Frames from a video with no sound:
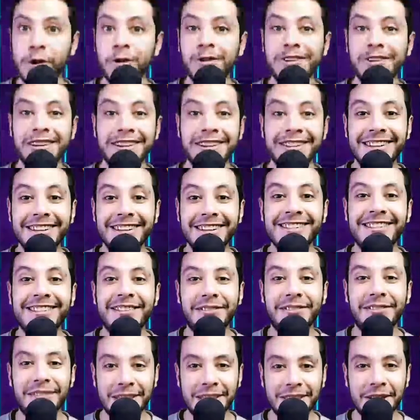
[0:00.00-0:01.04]
this is the
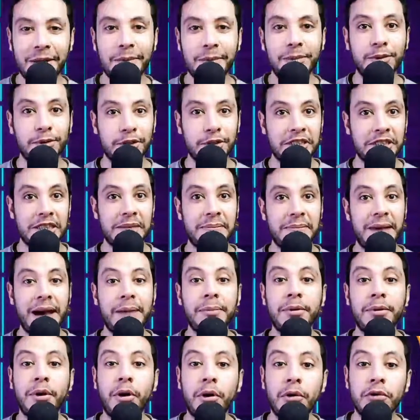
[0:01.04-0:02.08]
visa policy map
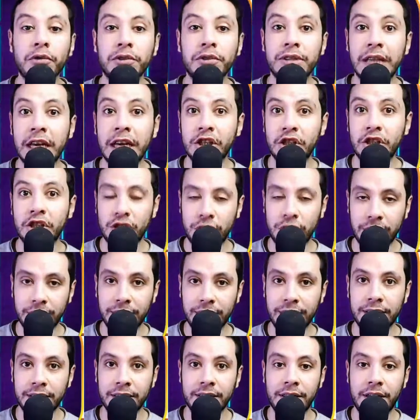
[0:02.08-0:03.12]
of the
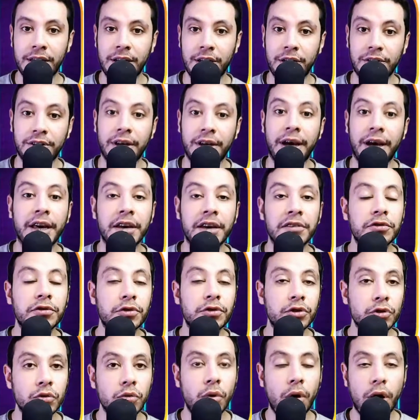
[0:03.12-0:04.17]
Schengen area. If
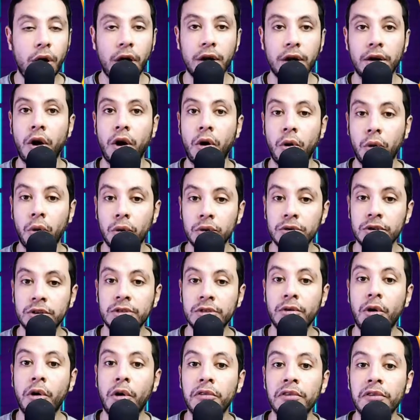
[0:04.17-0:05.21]
you are a holder
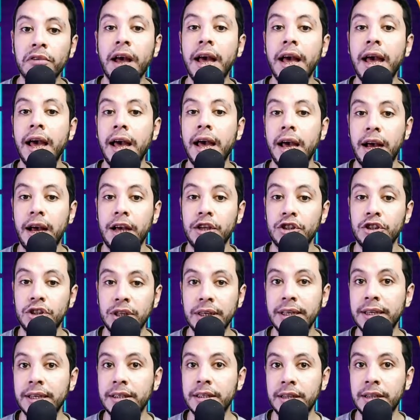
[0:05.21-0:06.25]
of a
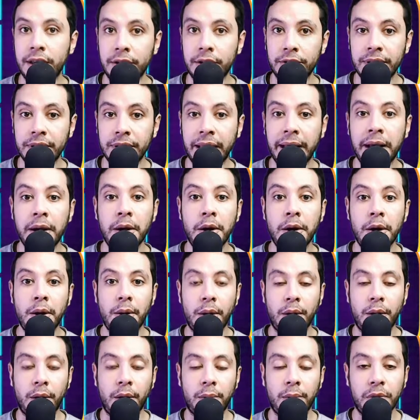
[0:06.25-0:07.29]
Schengen area
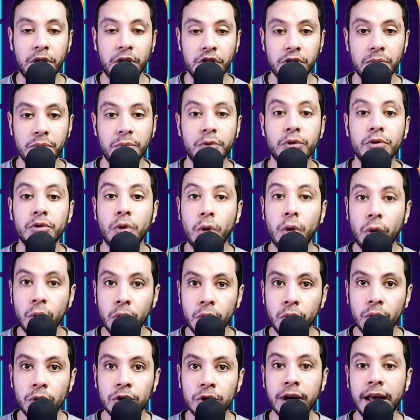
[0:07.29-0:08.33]
passport
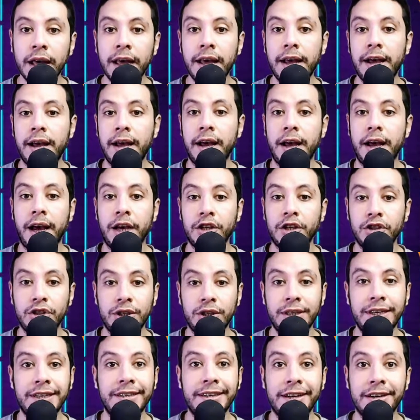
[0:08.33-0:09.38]
or a
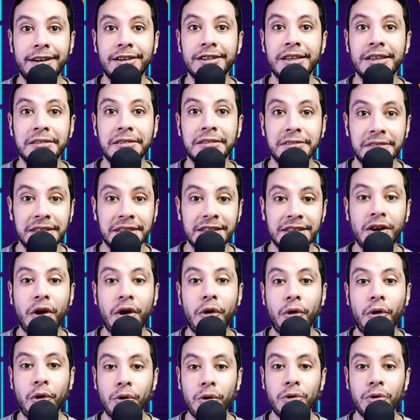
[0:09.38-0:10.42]
Schengen area visa
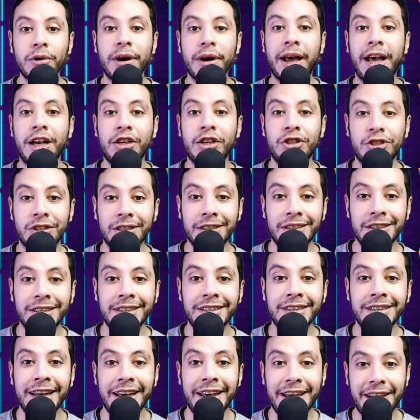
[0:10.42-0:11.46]
or a
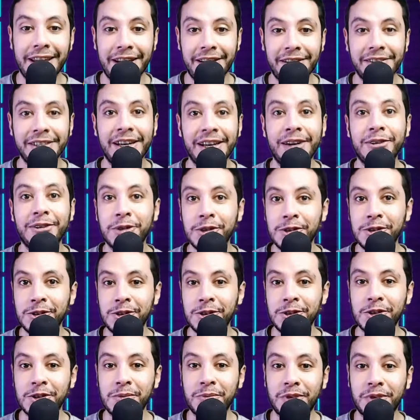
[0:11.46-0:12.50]
Schengen area
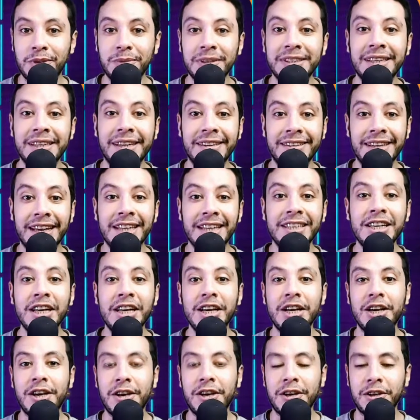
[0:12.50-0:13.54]
residence permit, then
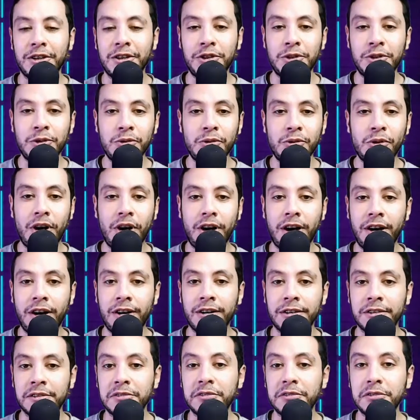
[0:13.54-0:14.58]
you
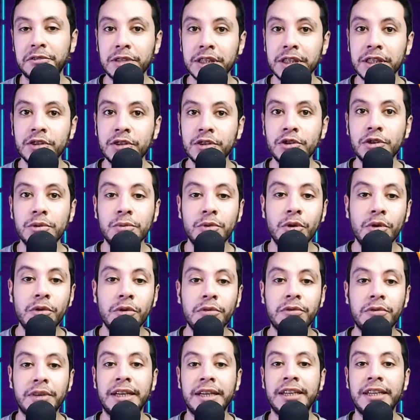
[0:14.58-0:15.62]
are free to move
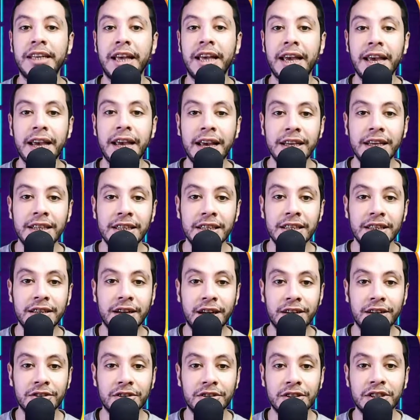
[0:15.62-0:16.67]
in any
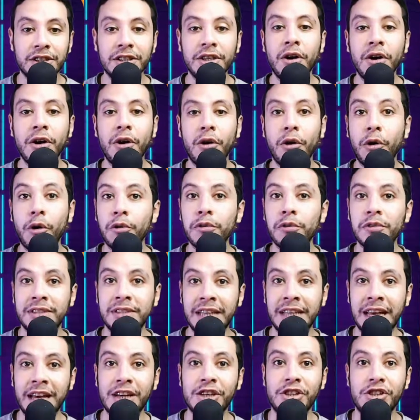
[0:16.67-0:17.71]
country of
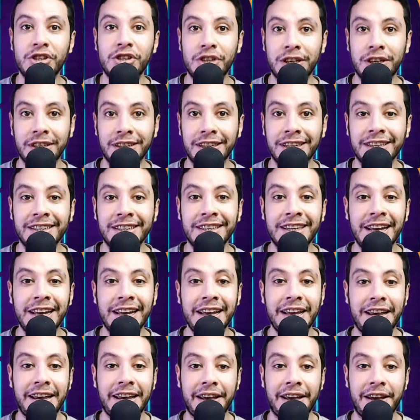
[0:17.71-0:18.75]
the Schengen
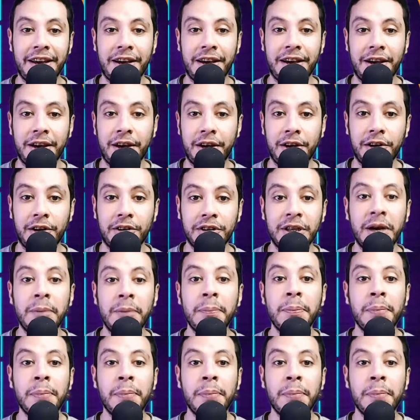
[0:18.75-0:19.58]
area.